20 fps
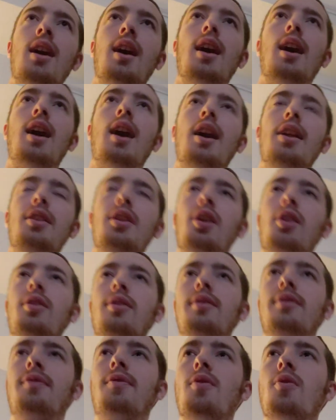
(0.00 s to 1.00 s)
uh,
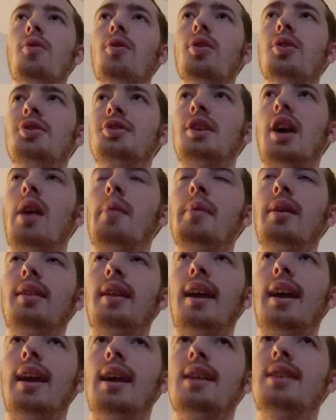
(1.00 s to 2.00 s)
known for
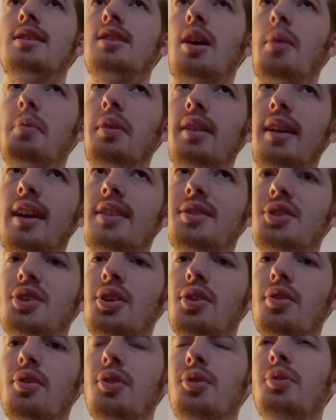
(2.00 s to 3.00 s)
Zombieland, Zombieland
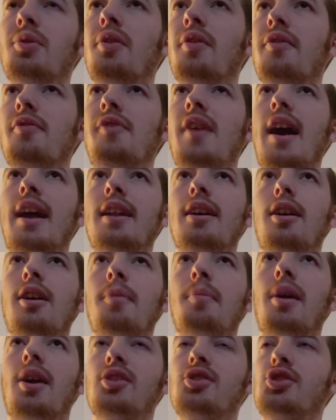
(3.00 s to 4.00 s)
2,
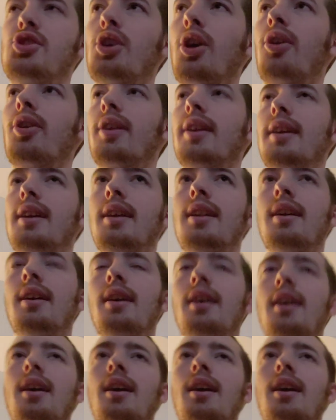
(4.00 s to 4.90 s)
Venom, Uncharted,